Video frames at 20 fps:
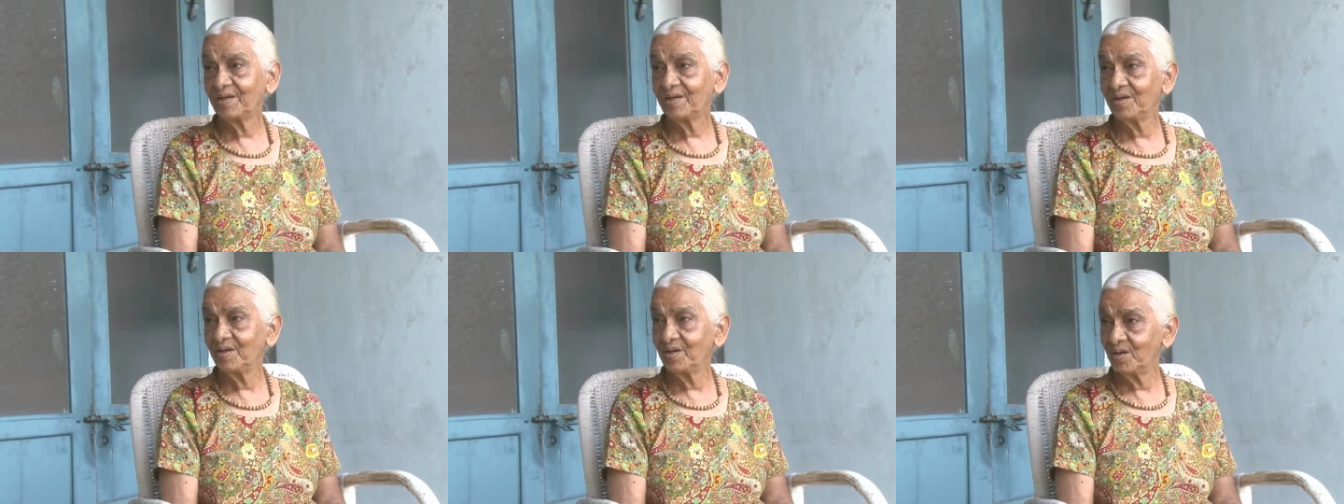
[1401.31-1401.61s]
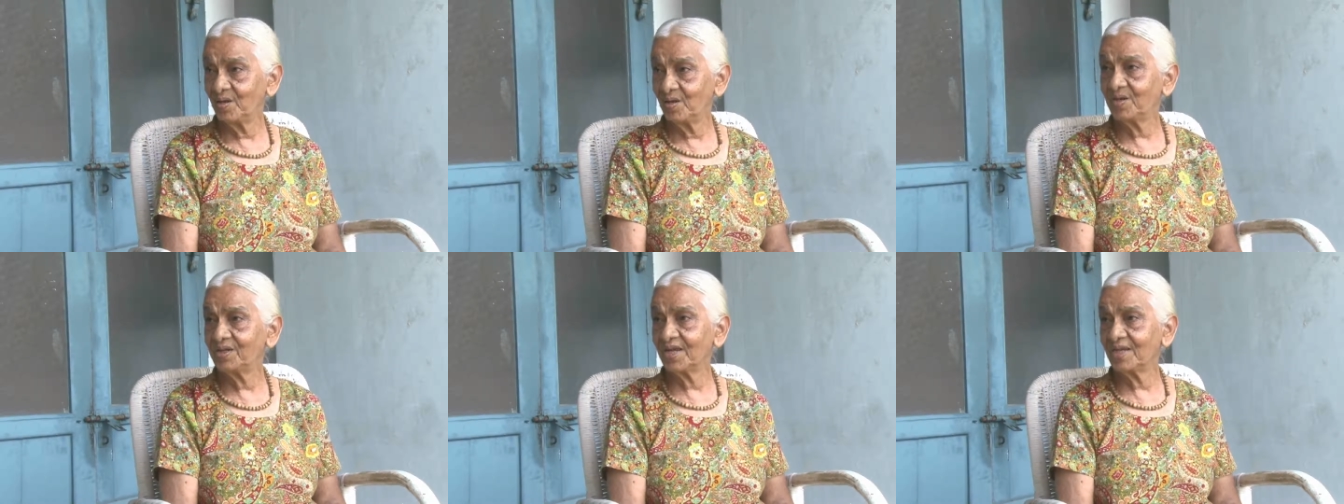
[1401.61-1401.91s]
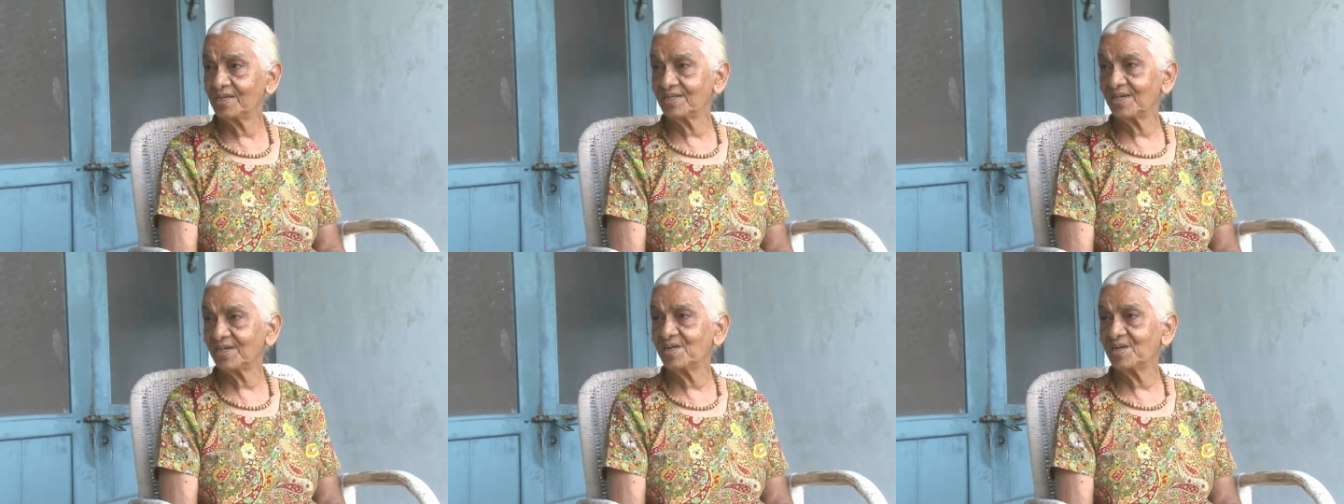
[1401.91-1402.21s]
Not
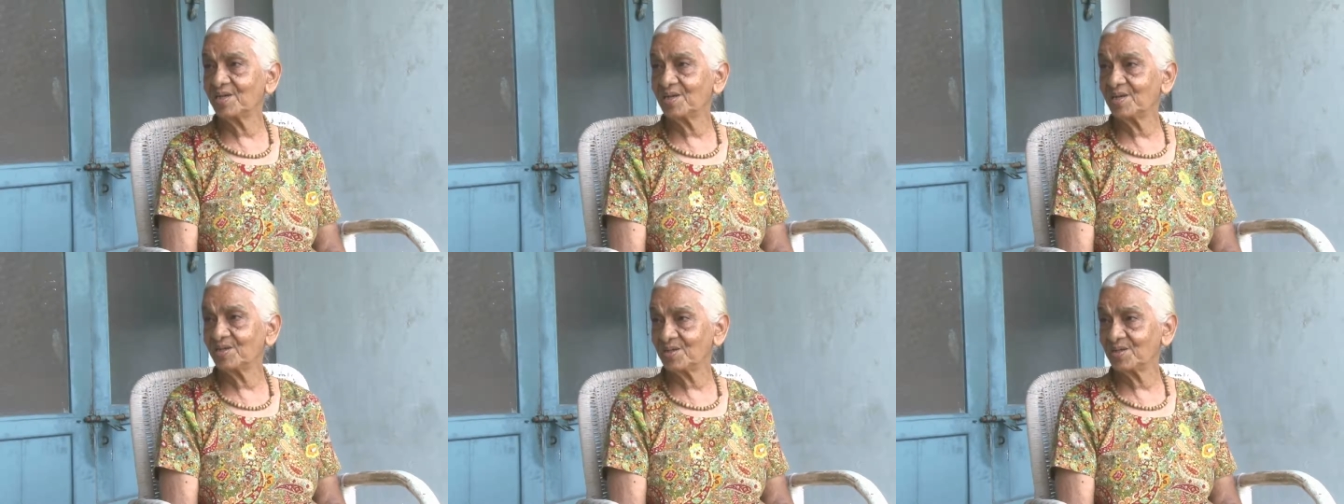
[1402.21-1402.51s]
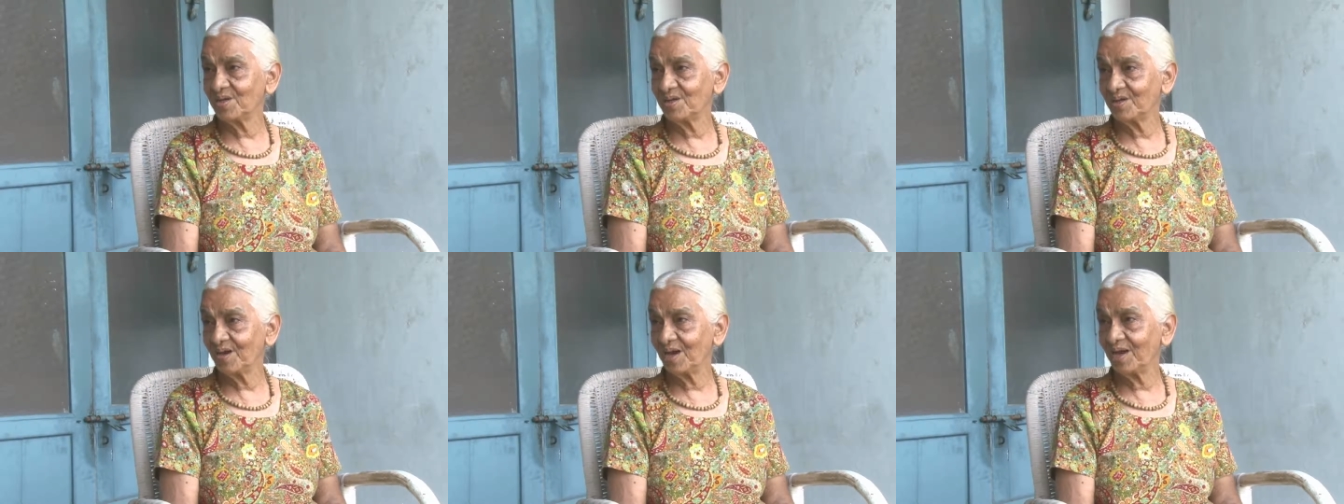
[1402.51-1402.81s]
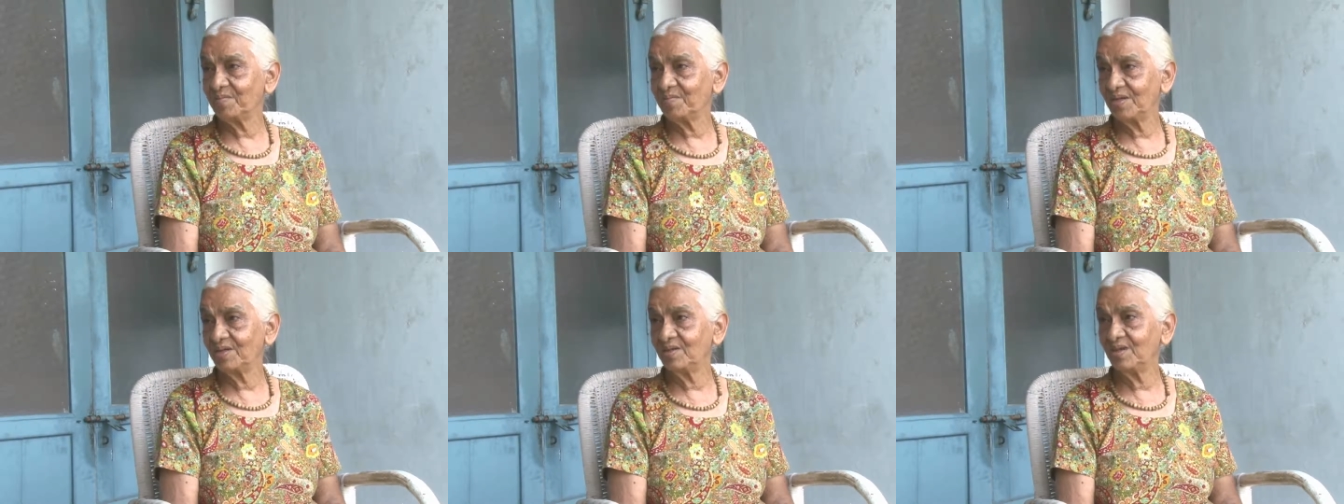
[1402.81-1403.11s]
as a
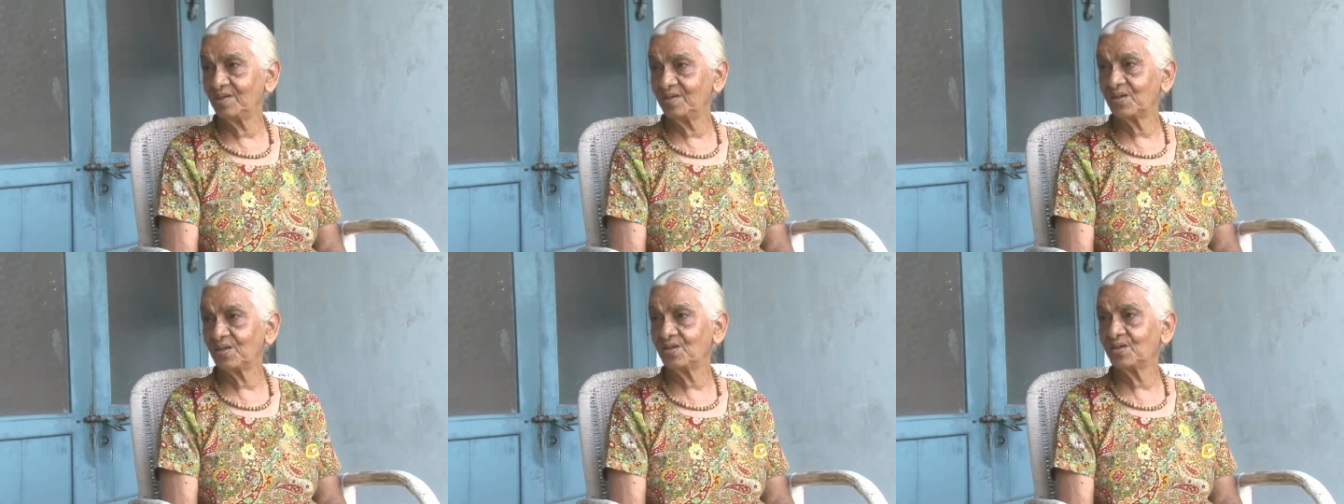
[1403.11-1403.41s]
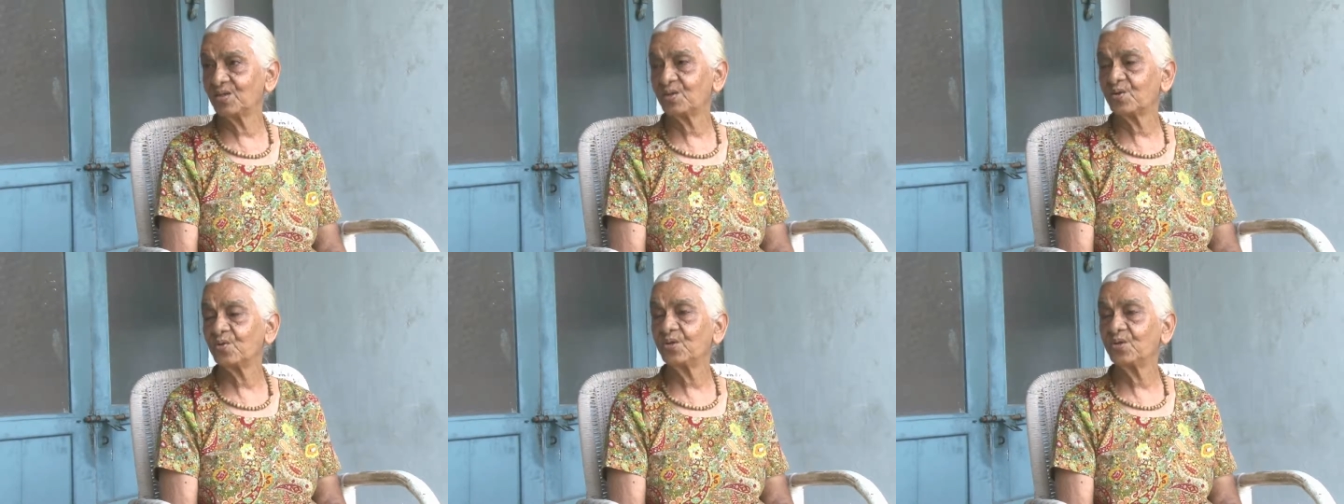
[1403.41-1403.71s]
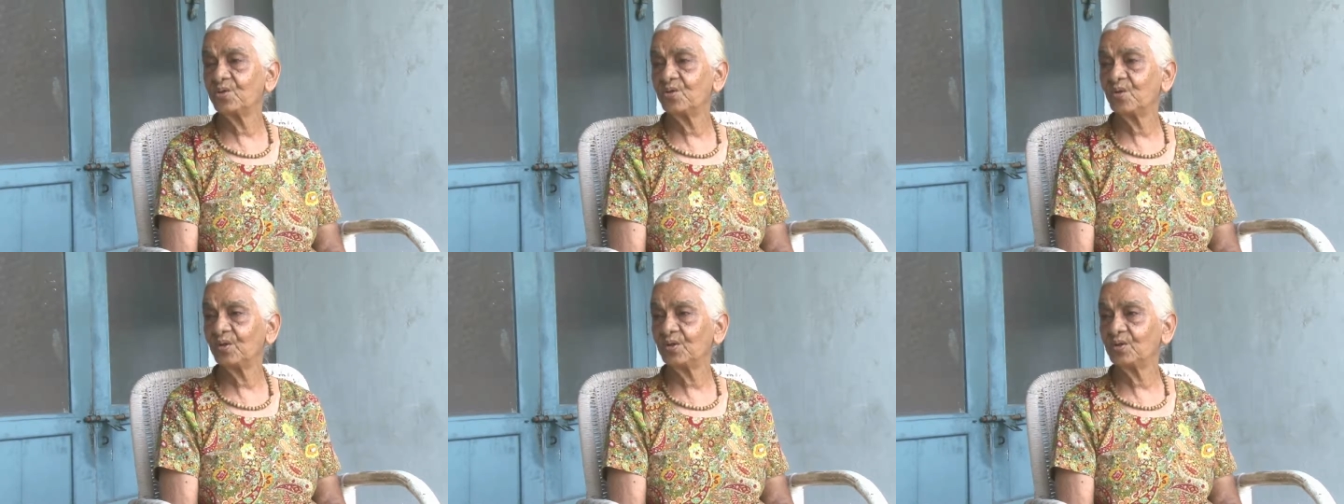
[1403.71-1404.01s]

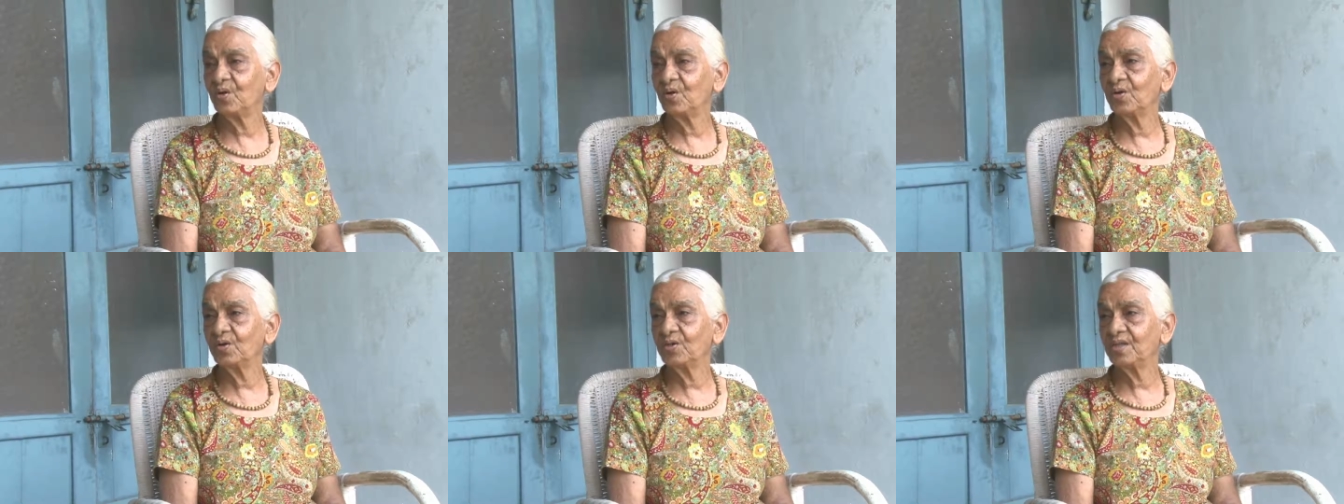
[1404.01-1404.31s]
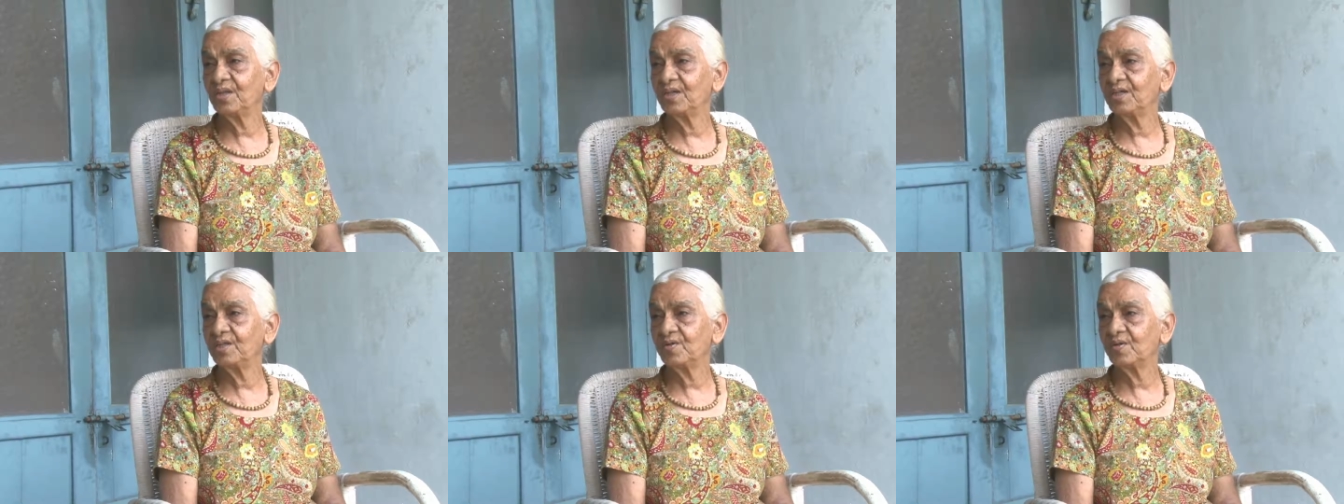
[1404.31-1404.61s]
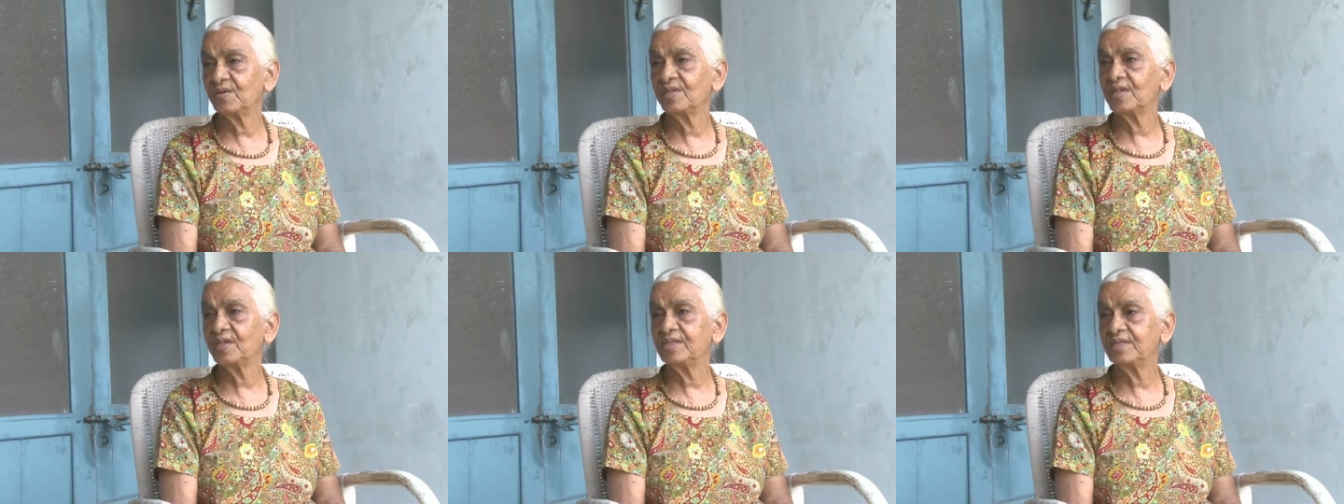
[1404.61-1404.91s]
student, although it
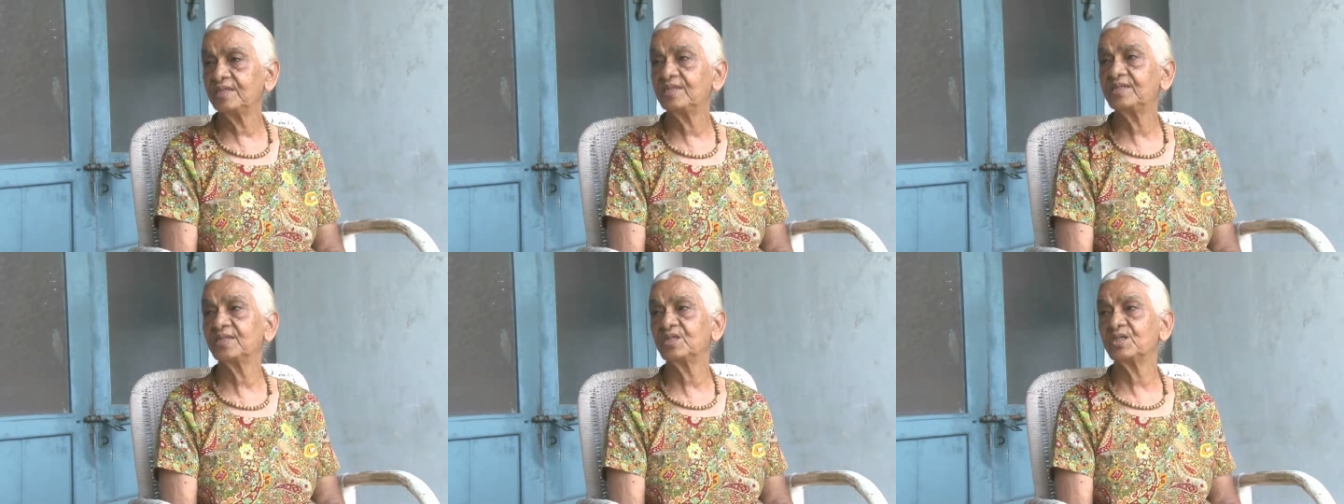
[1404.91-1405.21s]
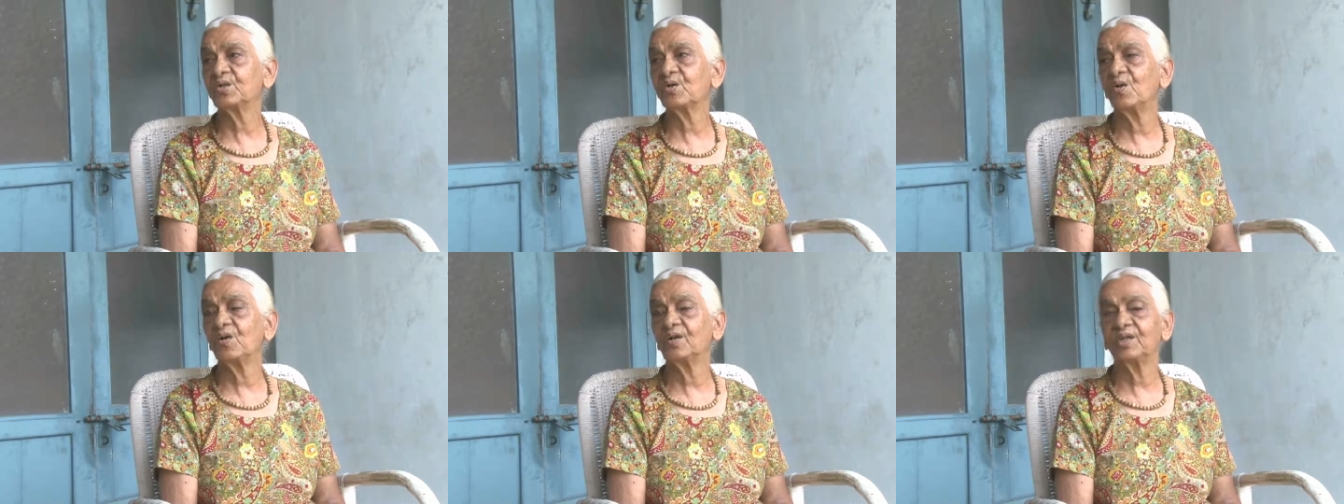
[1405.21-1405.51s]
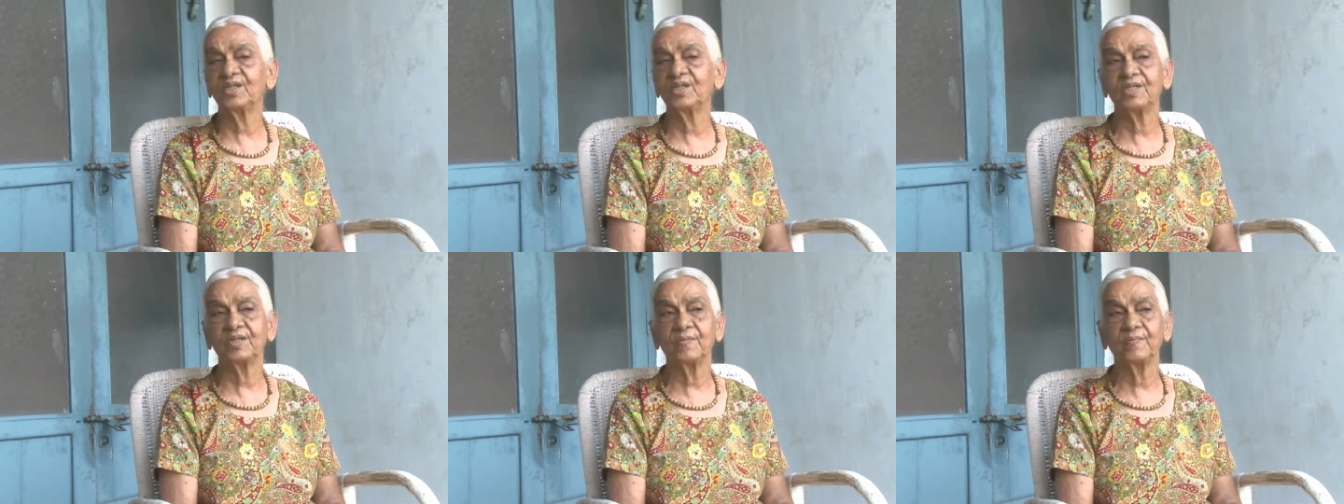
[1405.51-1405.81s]
was a teacher's
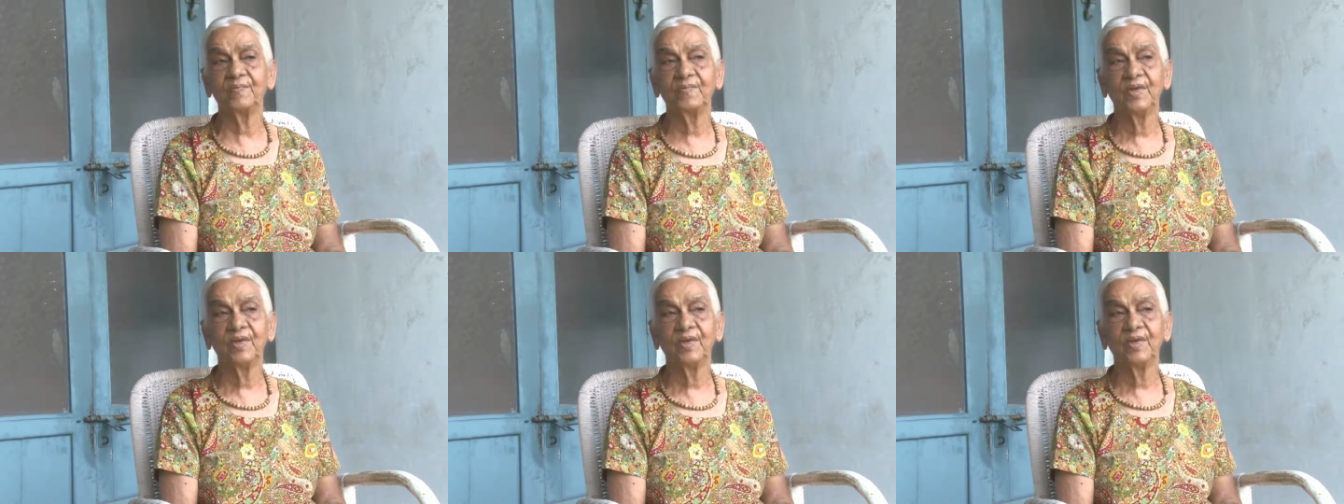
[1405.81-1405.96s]
scholarship.